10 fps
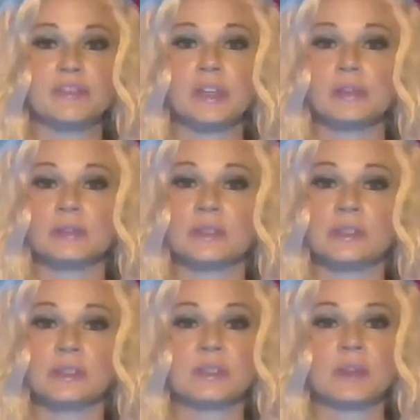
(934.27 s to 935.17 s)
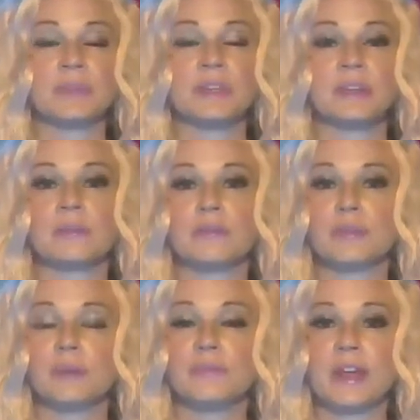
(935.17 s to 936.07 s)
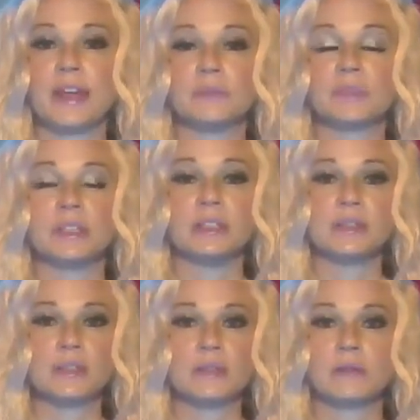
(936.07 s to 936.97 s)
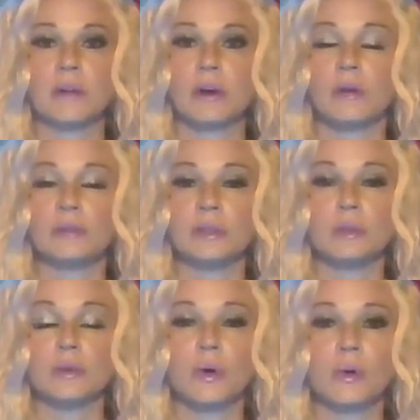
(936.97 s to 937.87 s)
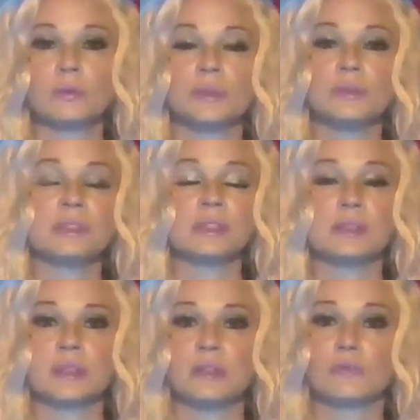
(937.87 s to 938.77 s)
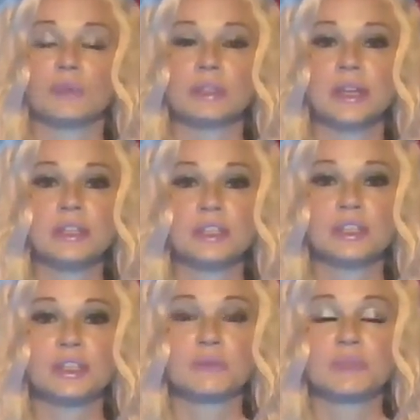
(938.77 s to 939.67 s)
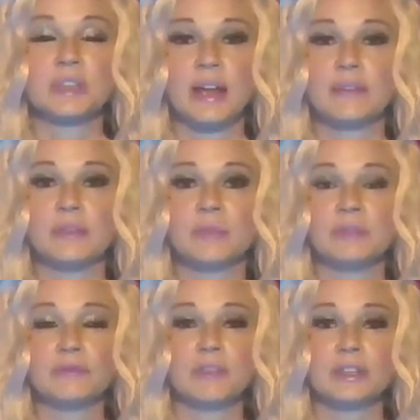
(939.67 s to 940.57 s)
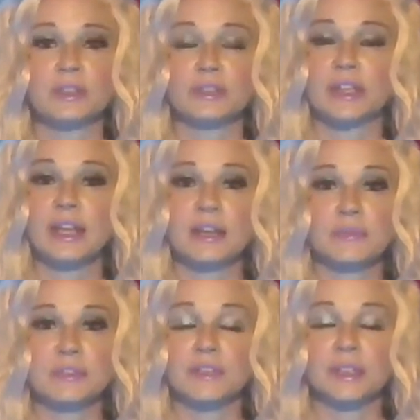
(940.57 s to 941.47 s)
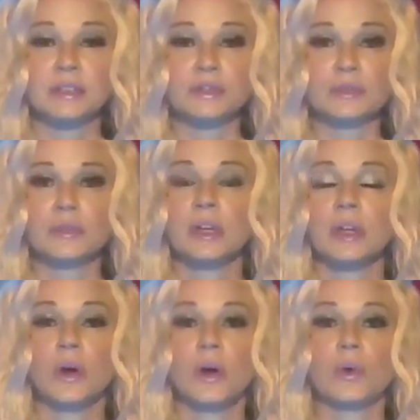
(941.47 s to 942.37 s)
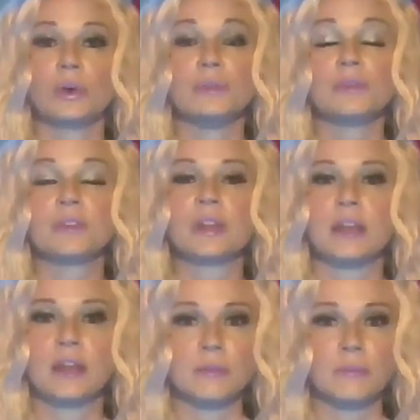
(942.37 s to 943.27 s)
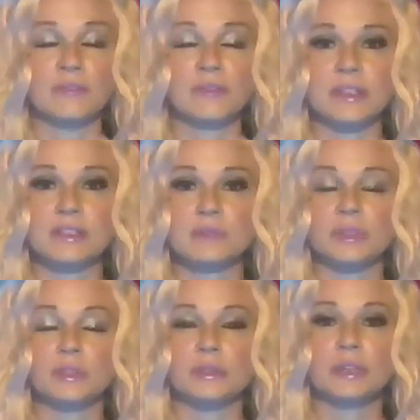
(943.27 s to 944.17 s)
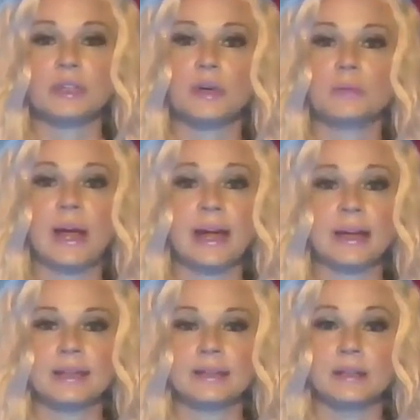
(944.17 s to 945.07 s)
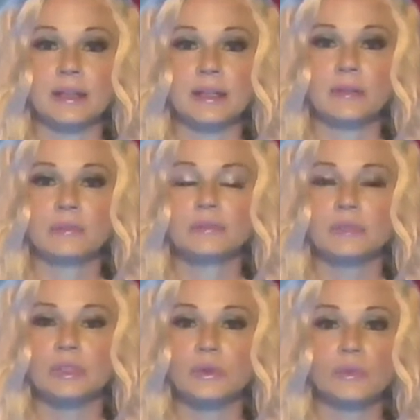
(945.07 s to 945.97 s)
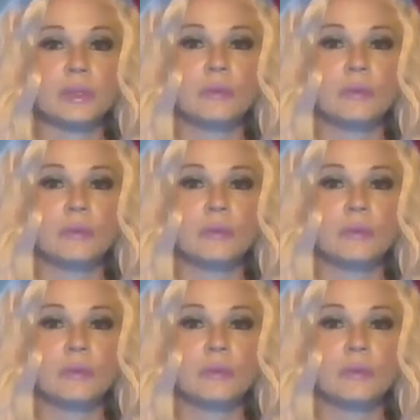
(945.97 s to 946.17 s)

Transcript: Is it fears? Is it something from family? Is it, old wounds? Is it relationships that haven't been fixed or can't be fixed, or you think can't be fixed, but you can go back and, like,